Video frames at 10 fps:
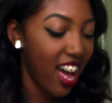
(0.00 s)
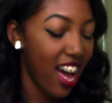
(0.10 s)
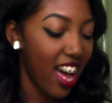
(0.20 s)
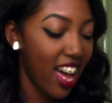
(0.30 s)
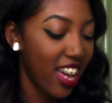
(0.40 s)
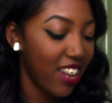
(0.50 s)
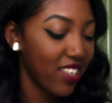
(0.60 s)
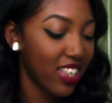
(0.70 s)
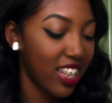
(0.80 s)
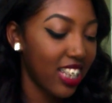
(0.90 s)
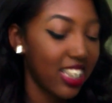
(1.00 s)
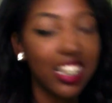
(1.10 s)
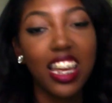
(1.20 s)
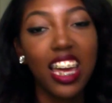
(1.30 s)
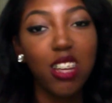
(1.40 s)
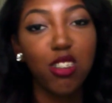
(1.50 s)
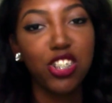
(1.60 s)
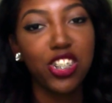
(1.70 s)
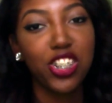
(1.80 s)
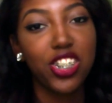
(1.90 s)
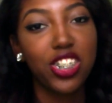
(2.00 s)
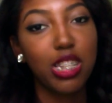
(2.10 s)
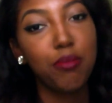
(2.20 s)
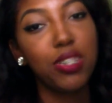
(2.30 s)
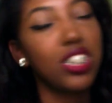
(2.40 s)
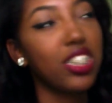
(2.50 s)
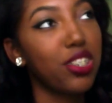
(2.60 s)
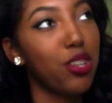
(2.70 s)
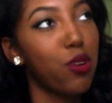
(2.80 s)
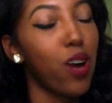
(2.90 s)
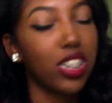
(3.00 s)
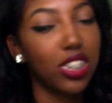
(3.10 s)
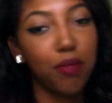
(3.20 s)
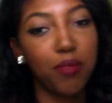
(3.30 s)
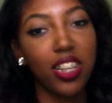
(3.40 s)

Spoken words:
I was like, since I can't go to church, let me just watch something